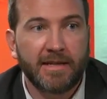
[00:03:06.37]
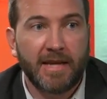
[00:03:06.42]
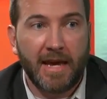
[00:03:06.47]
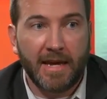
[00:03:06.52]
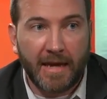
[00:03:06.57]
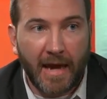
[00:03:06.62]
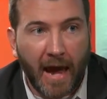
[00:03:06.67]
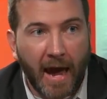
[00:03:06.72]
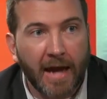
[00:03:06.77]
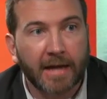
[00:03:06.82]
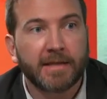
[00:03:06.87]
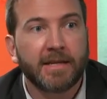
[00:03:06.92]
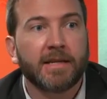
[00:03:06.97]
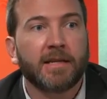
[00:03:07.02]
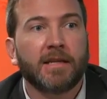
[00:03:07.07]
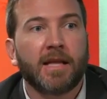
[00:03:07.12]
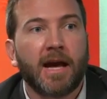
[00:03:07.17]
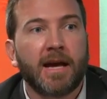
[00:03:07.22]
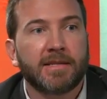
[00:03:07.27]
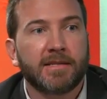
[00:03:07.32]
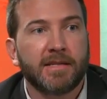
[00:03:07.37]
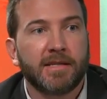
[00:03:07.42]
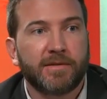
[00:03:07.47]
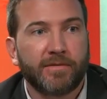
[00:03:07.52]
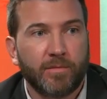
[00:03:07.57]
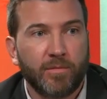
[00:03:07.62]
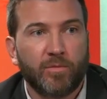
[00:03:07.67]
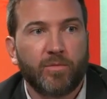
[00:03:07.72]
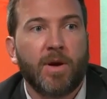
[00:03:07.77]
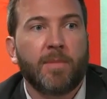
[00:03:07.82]
take acting classes
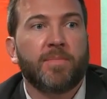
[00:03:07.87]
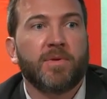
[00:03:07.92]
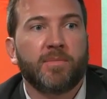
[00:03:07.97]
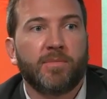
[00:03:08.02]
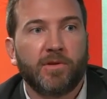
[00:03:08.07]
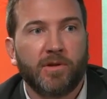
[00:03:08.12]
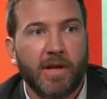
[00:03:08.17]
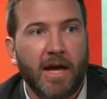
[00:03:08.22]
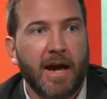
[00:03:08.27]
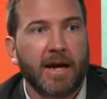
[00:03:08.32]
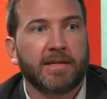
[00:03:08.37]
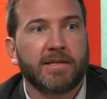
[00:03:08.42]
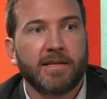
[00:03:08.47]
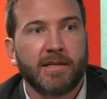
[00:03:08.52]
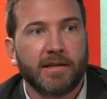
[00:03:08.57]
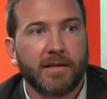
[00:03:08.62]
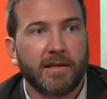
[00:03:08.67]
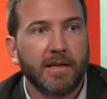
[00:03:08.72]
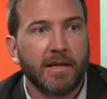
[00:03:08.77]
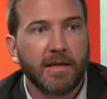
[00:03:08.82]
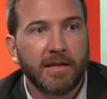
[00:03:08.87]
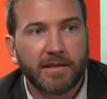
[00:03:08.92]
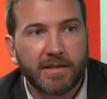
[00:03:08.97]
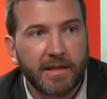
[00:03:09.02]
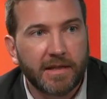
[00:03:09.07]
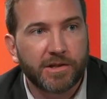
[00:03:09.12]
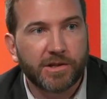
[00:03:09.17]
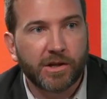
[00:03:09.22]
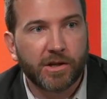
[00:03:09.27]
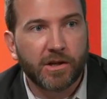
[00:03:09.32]
from a reputable acting
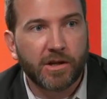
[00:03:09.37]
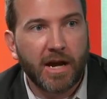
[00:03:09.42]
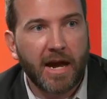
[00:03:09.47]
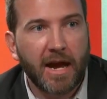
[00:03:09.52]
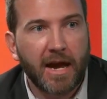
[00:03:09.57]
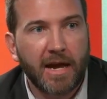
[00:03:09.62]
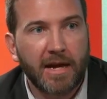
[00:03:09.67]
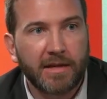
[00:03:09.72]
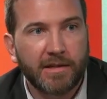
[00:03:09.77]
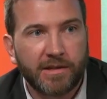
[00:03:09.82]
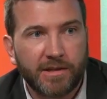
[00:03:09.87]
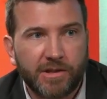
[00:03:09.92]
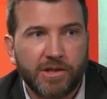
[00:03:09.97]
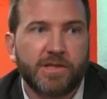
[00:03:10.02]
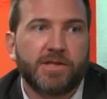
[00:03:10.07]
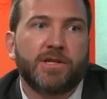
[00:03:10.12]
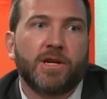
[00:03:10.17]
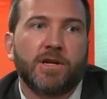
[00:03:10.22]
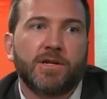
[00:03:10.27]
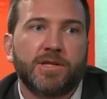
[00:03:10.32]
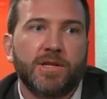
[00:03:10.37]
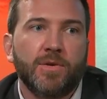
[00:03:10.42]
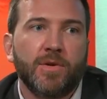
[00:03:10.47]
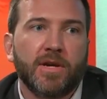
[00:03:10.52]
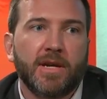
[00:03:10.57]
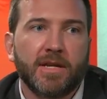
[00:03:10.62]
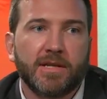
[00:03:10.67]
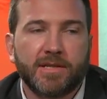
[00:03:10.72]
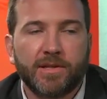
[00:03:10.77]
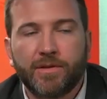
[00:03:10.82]
teacher, and just start doing it.